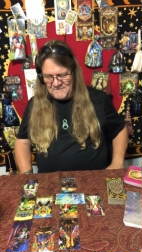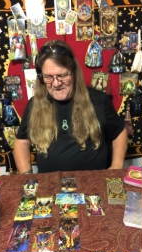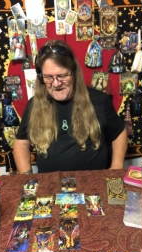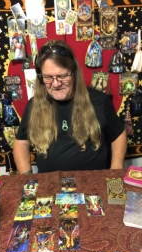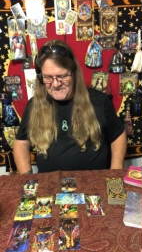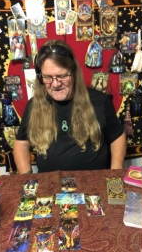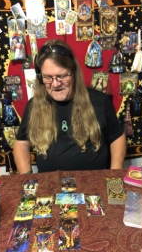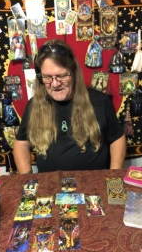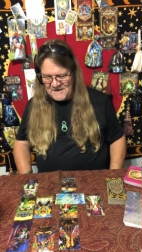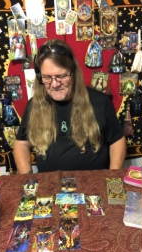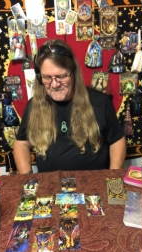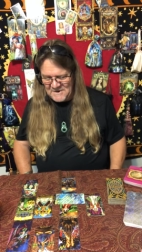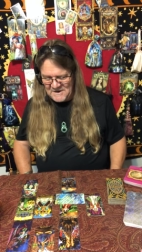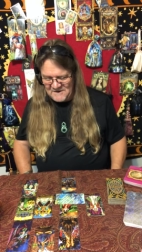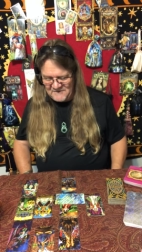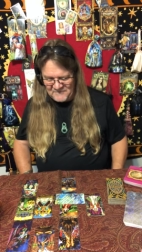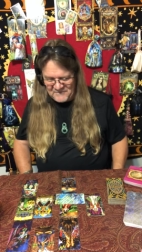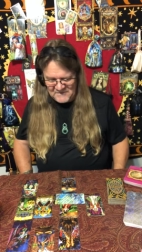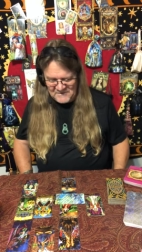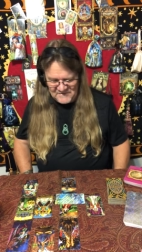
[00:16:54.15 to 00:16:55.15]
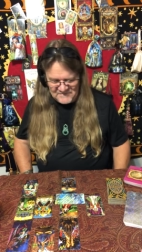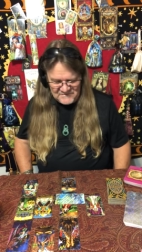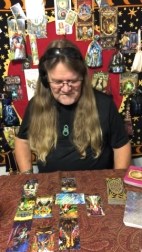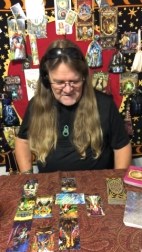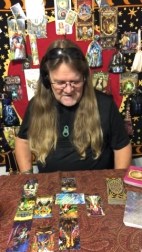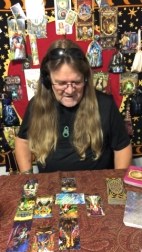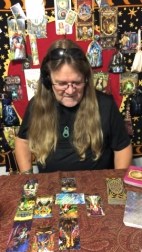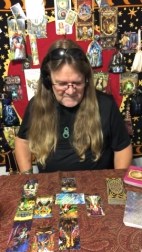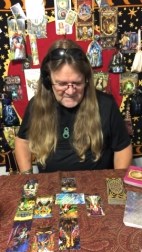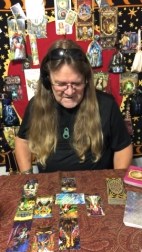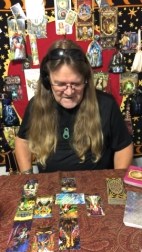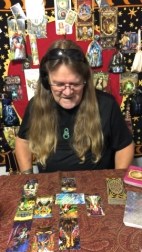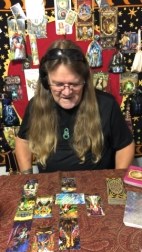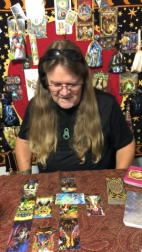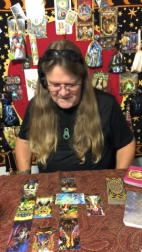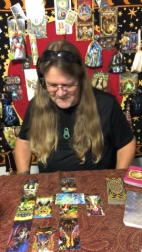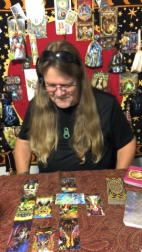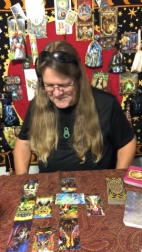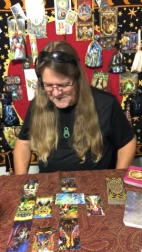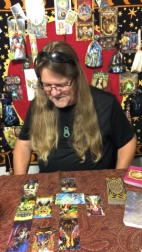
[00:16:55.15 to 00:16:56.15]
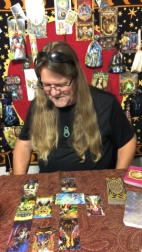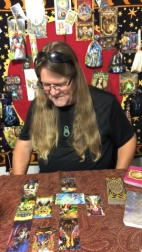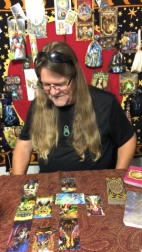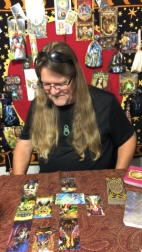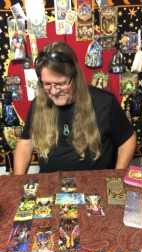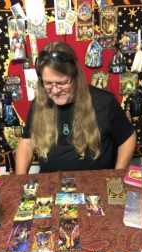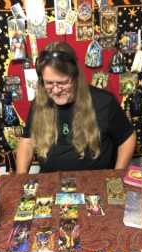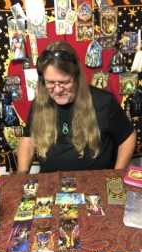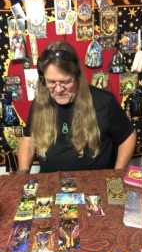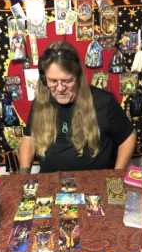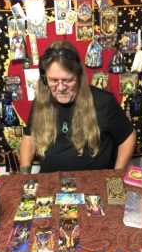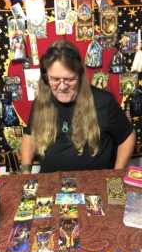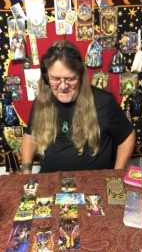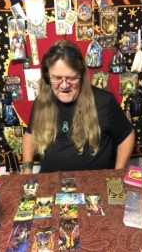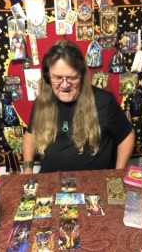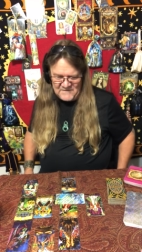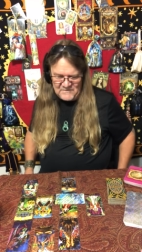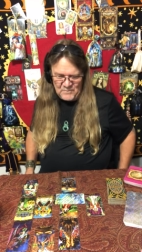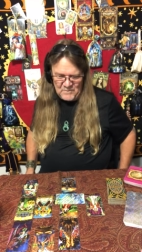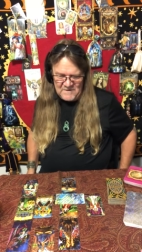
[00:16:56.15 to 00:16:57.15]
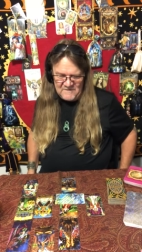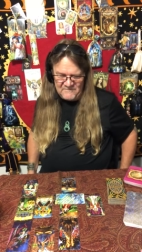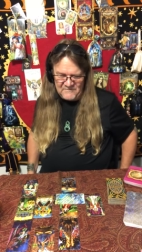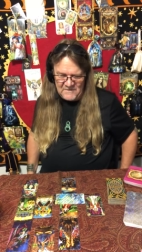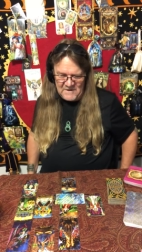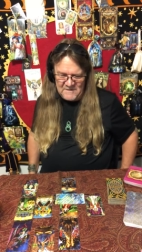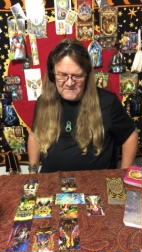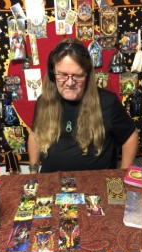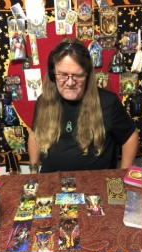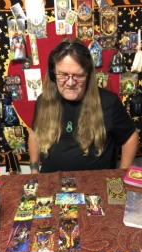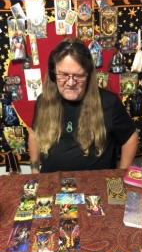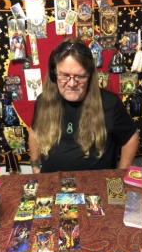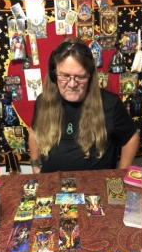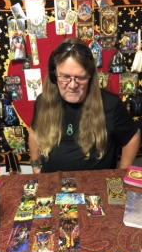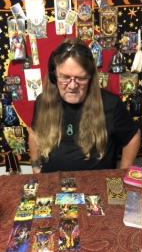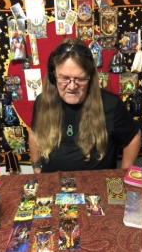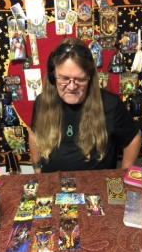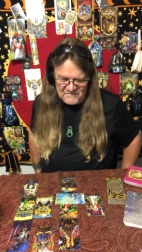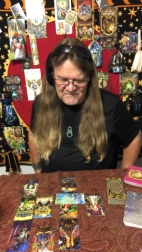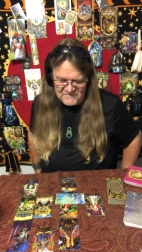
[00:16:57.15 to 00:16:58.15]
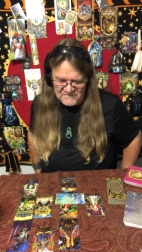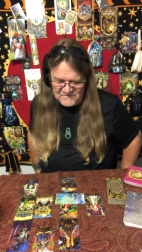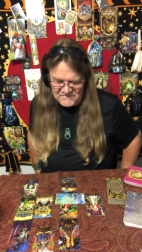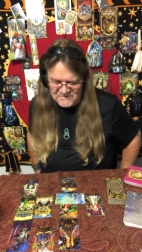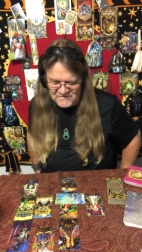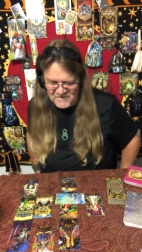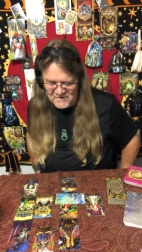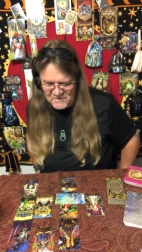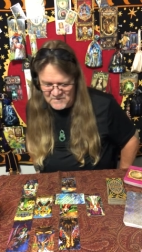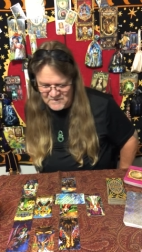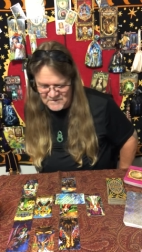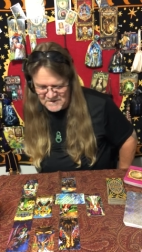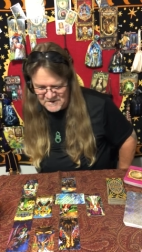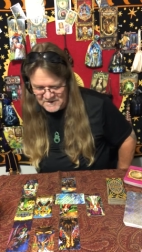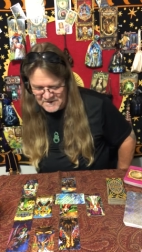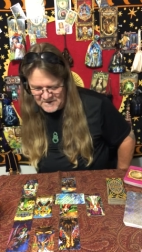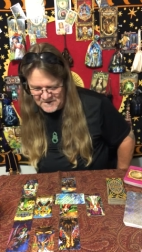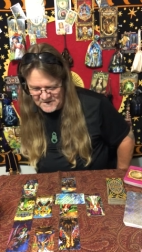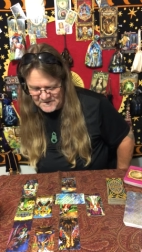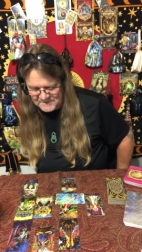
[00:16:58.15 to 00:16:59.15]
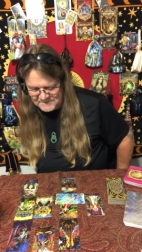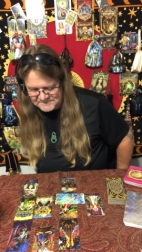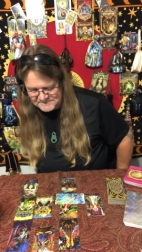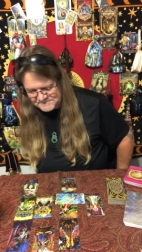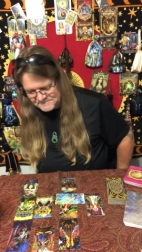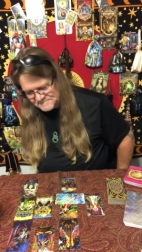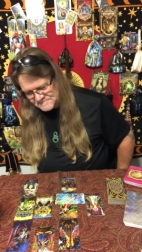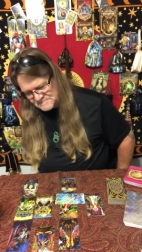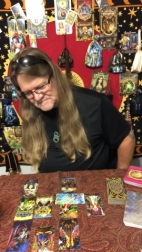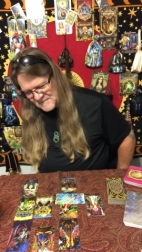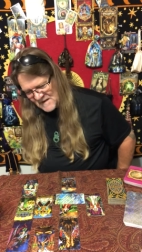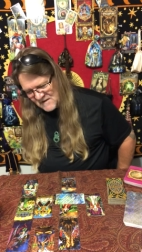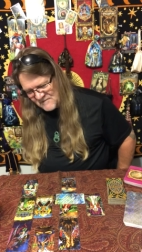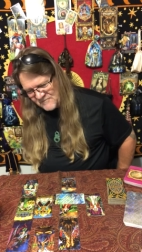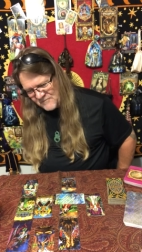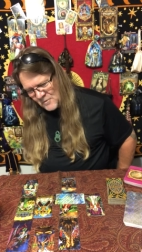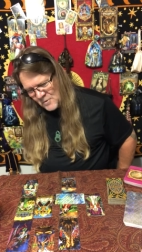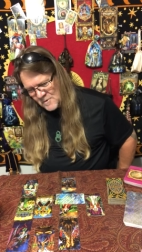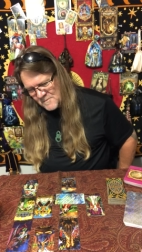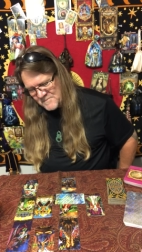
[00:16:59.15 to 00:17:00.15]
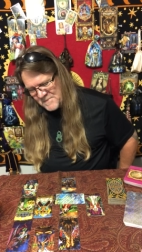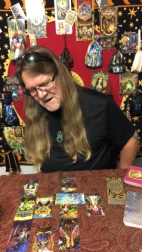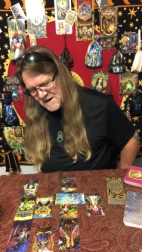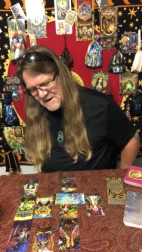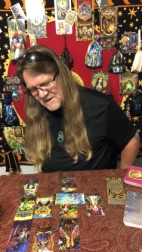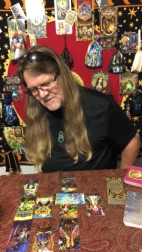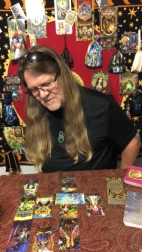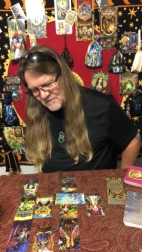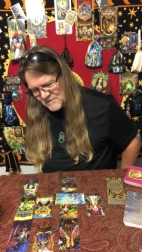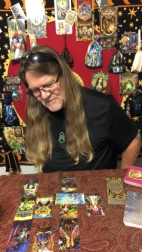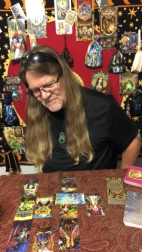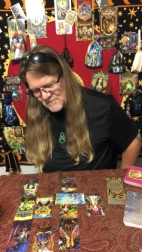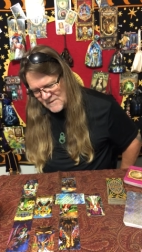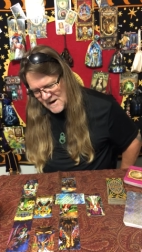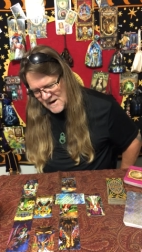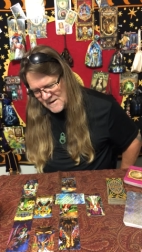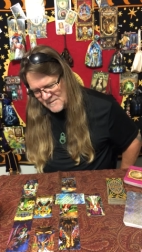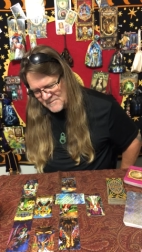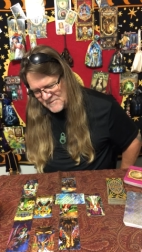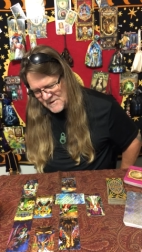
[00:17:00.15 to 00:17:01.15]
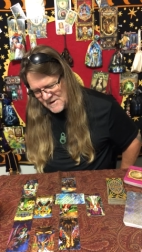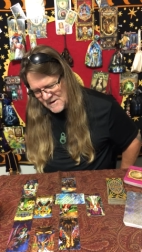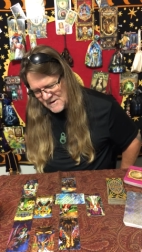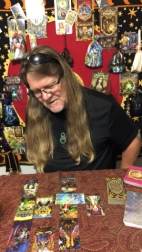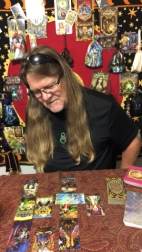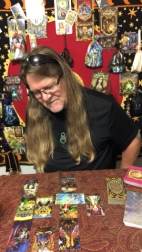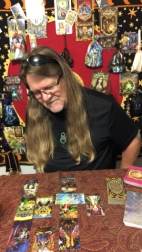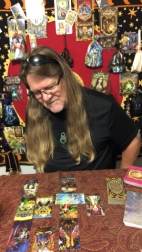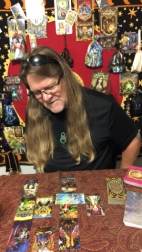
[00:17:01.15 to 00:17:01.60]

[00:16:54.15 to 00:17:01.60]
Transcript: May take a minute for this to come together. Many of these soulmate twin flame situations do, you know. Four pentacles right up there at the